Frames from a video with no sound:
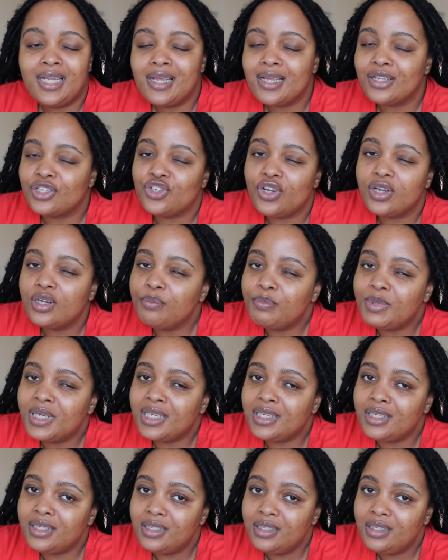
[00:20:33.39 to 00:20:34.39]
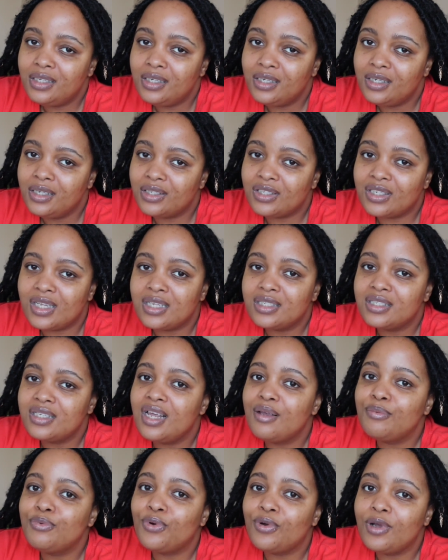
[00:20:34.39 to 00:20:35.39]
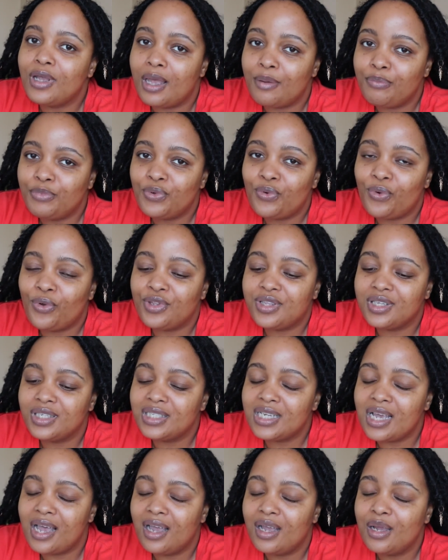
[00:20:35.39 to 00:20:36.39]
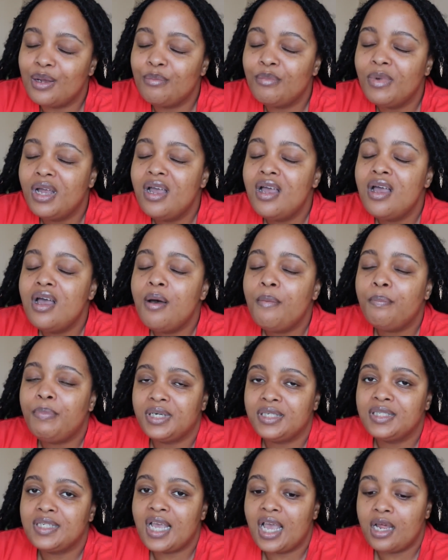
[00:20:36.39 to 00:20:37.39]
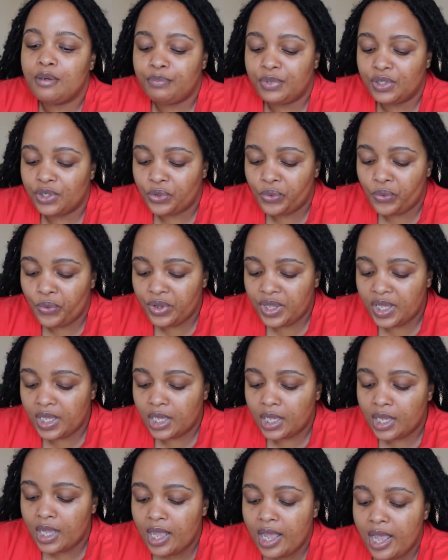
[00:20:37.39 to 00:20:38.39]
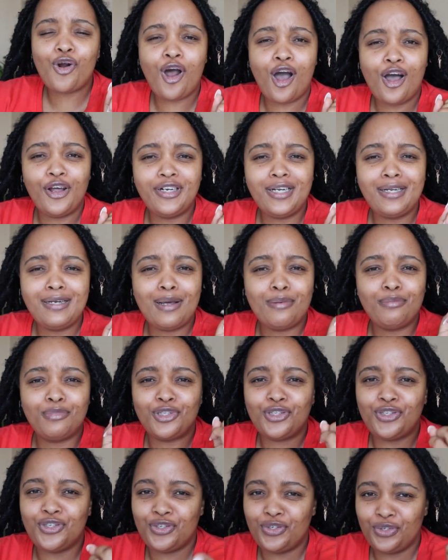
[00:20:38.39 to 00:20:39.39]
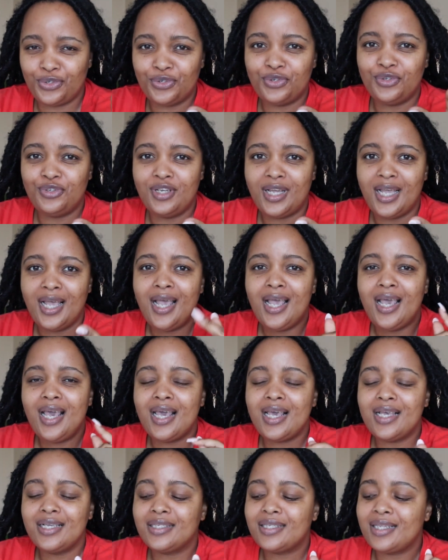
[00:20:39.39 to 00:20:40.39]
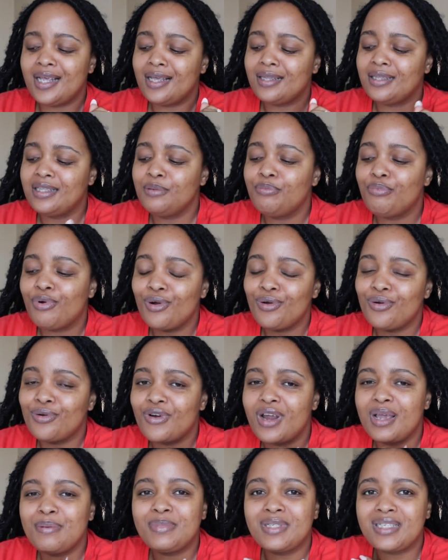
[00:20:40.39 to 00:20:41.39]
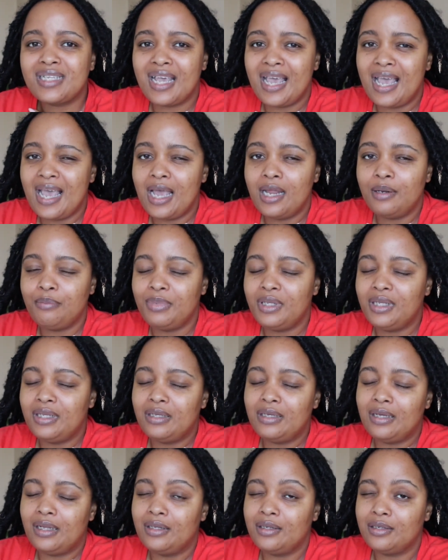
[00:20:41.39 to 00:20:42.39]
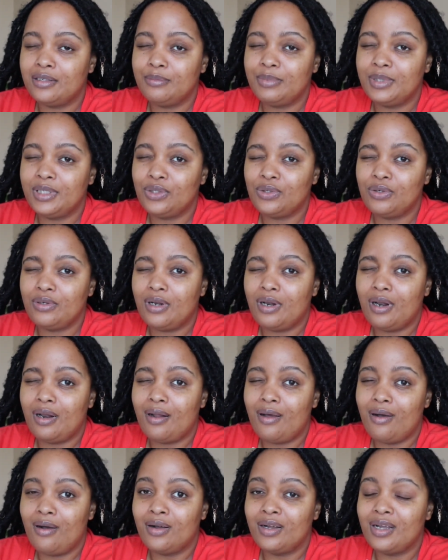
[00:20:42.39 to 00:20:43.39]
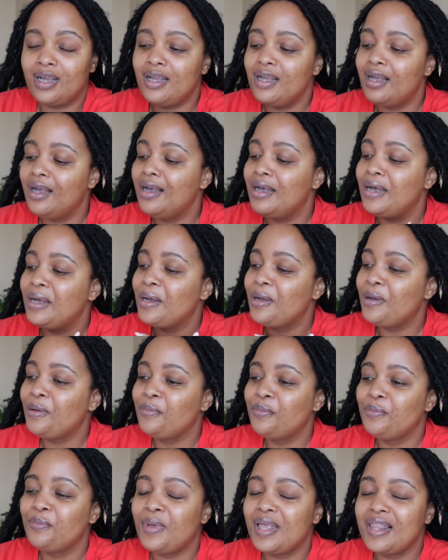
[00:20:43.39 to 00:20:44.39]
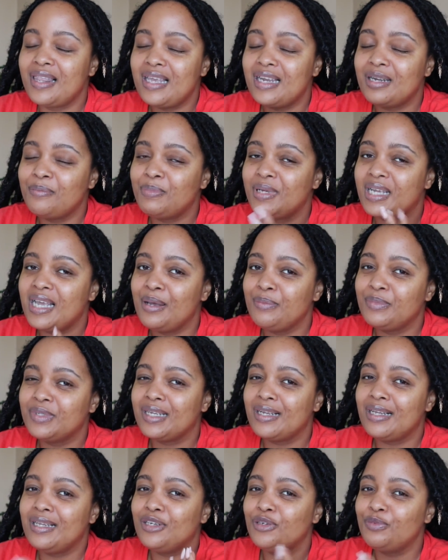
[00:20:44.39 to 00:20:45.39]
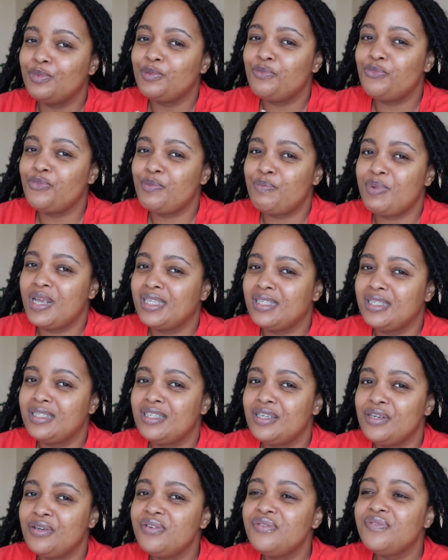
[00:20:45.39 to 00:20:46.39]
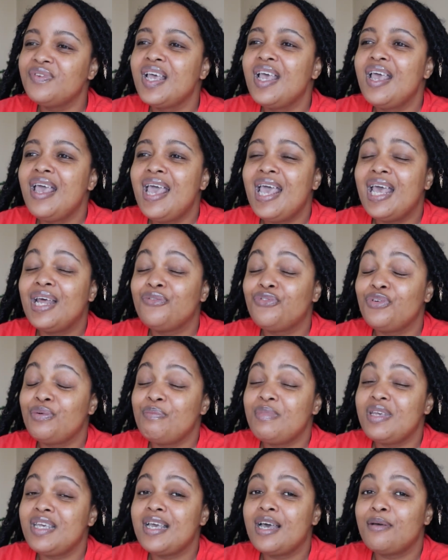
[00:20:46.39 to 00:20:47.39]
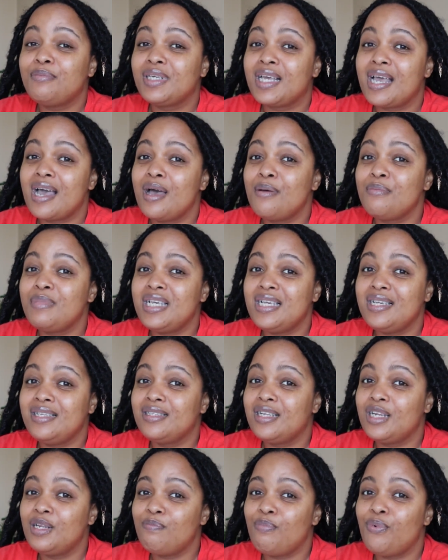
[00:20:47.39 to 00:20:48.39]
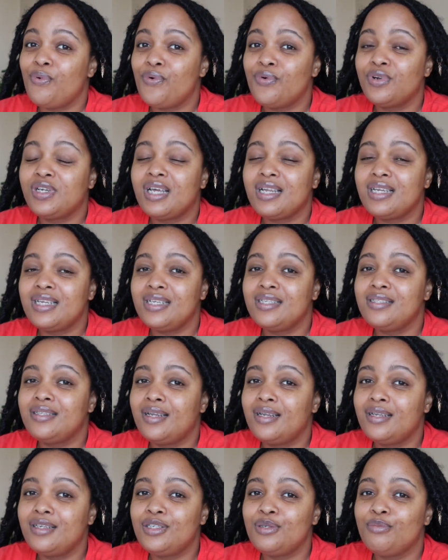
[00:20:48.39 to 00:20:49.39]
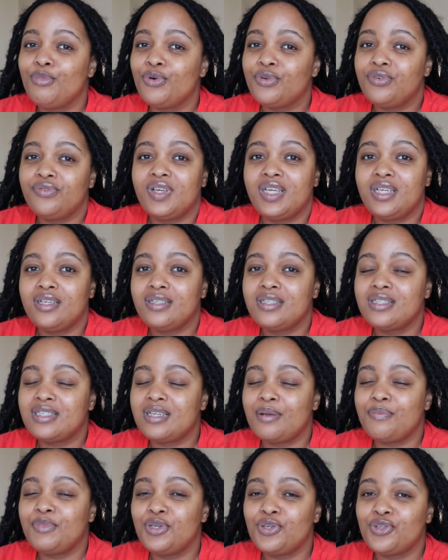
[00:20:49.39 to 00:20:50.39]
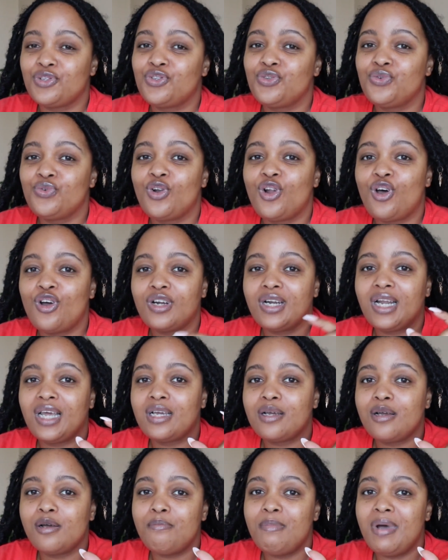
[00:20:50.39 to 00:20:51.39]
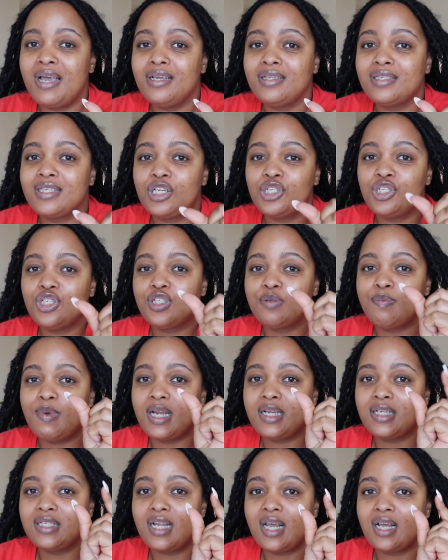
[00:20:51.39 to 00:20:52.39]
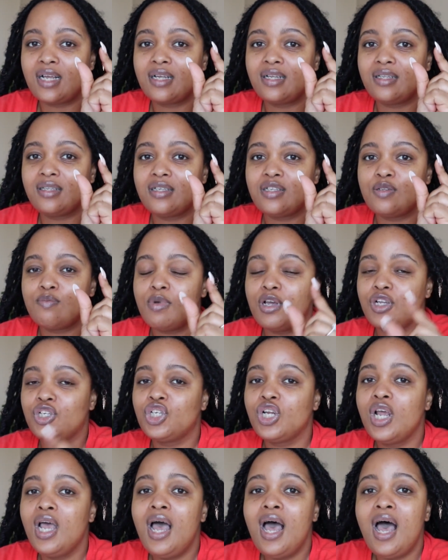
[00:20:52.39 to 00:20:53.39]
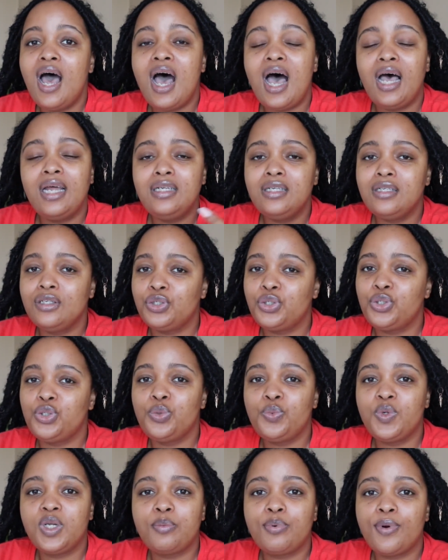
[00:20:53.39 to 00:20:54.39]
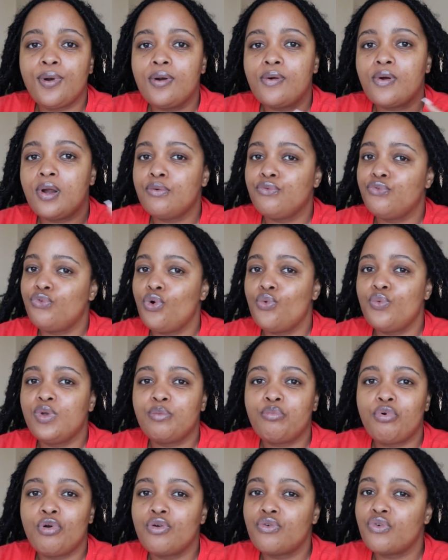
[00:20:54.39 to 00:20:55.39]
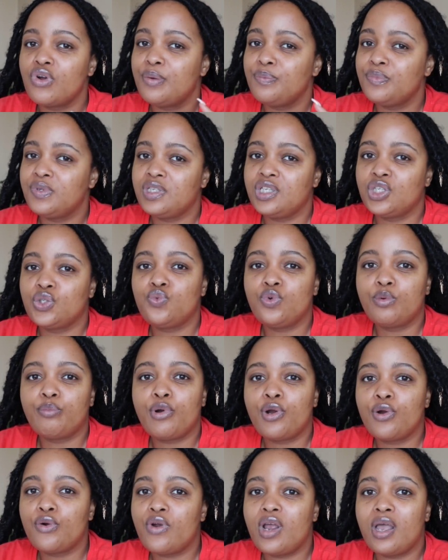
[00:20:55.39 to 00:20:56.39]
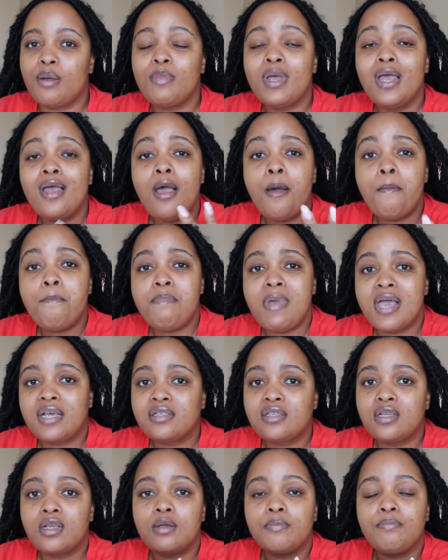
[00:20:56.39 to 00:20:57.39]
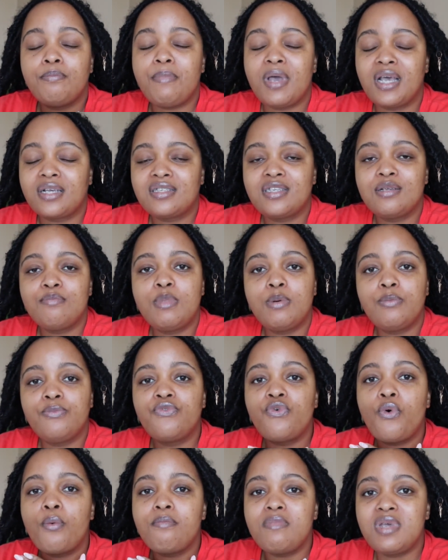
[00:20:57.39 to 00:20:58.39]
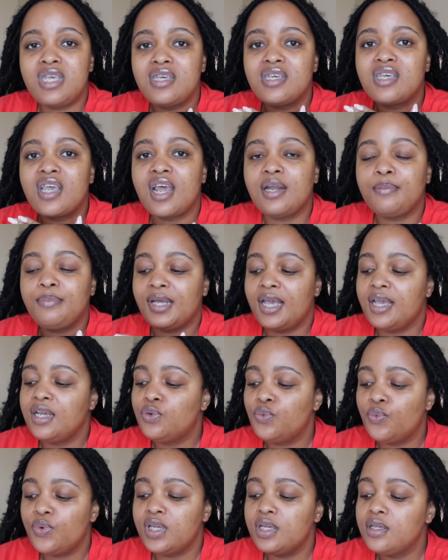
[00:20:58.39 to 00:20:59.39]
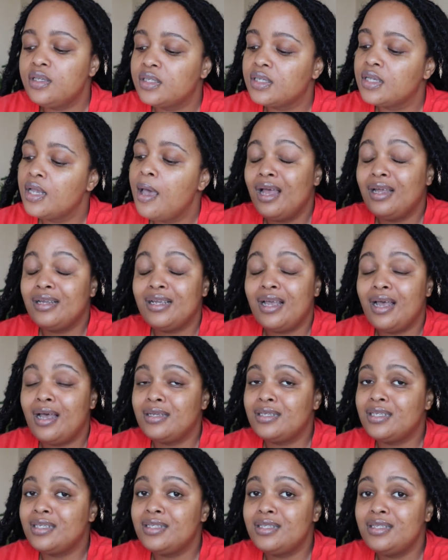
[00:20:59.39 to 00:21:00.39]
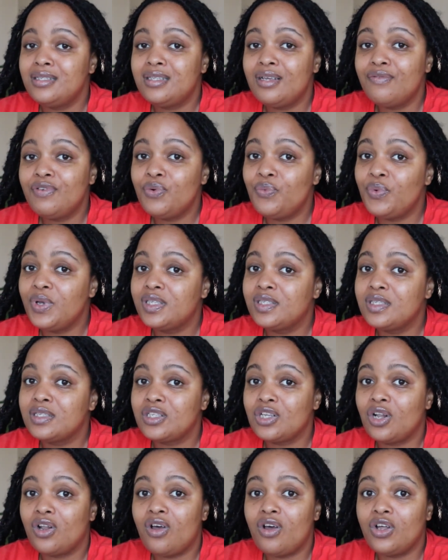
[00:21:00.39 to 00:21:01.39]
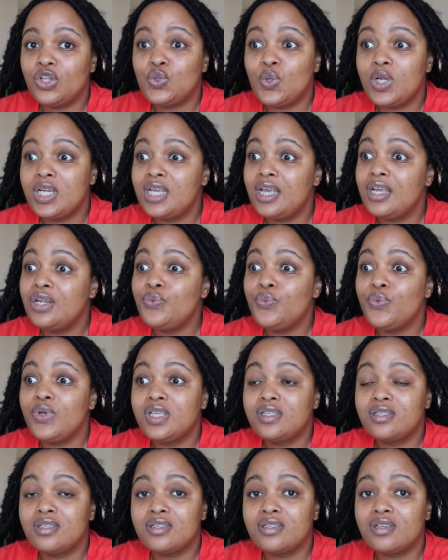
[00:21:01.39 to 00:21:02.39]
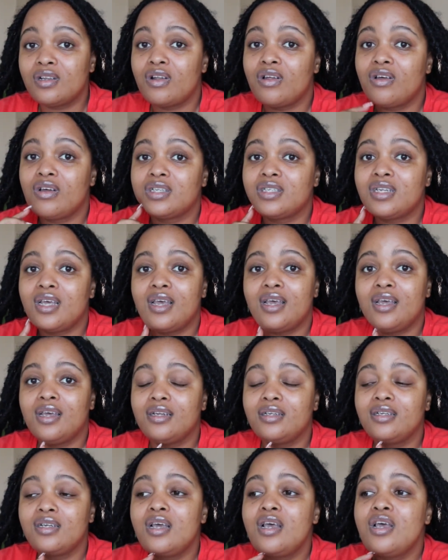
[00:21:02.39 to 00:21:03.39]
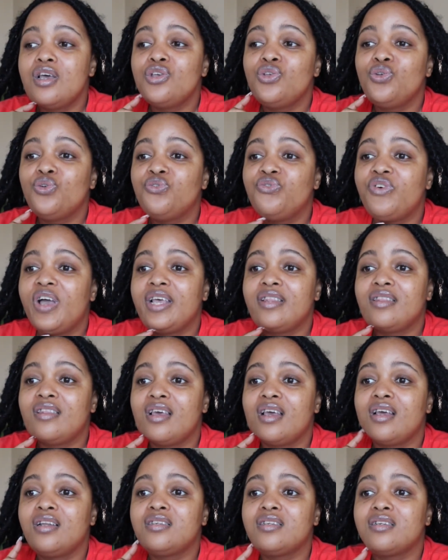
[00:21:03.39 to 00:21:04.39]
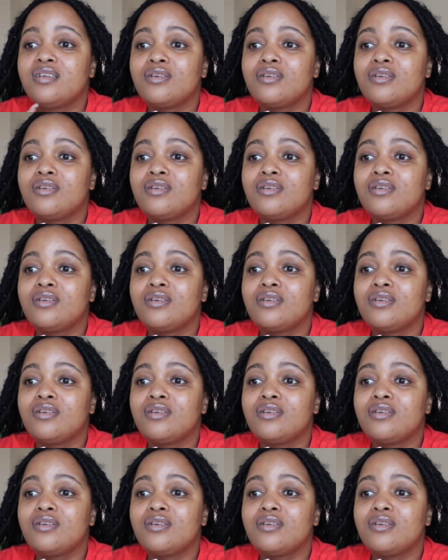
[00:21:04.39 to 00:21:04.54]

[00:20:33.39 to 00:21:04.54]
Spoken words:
It's not a biggie. It doesn't happen all the time, but it can be annoying. Con number two is that the programs can be a little bit long, and then become a little bit repetitive. And for me, I become easily bored and easily demotivated. Something is too long. Like, my attention span is like this much. I need a 2-week program, 4-week program, 6-week program. Maximum for me can be 8 weeks. Yeah, 67 weeks is a lot, 28 weeks is a lot, and you'll find that